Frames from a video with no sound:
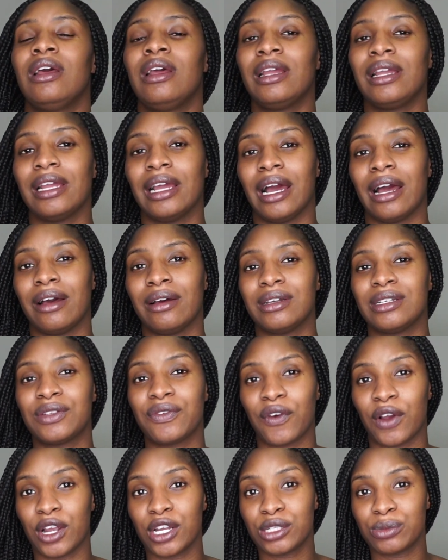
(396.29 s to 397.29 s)
yeah, as
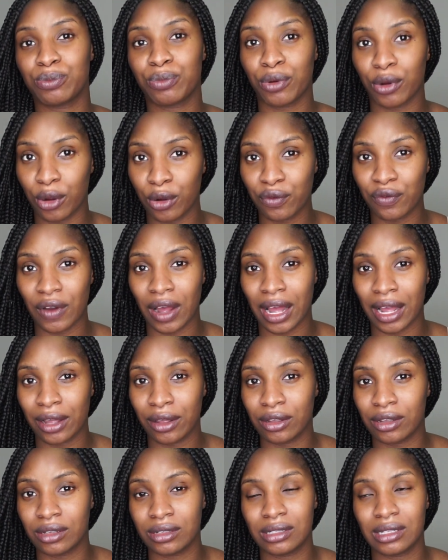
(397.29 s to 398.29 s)
far as
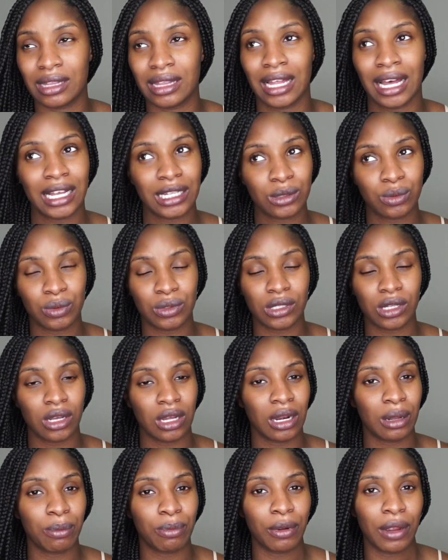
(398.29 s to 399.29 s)
profiles, that's what's
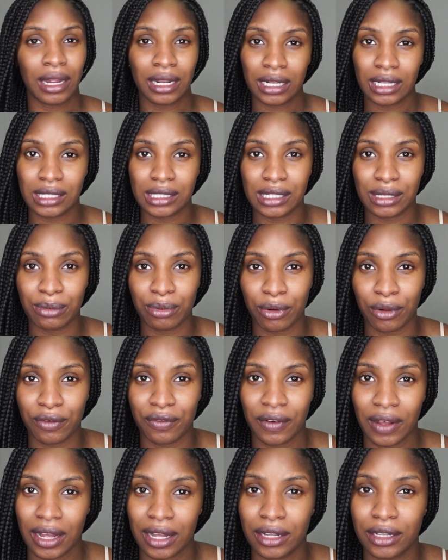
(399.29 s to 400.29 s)
on a pregnancy
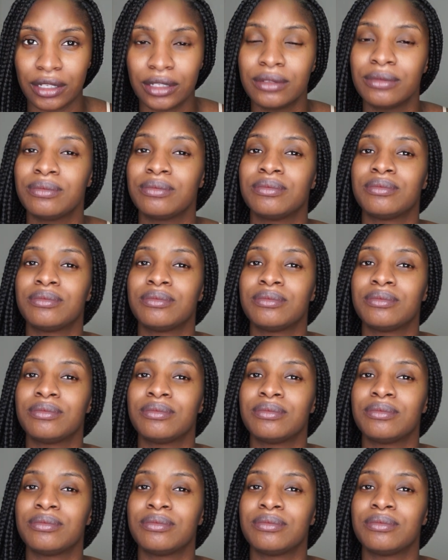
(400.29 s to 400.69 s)
profile.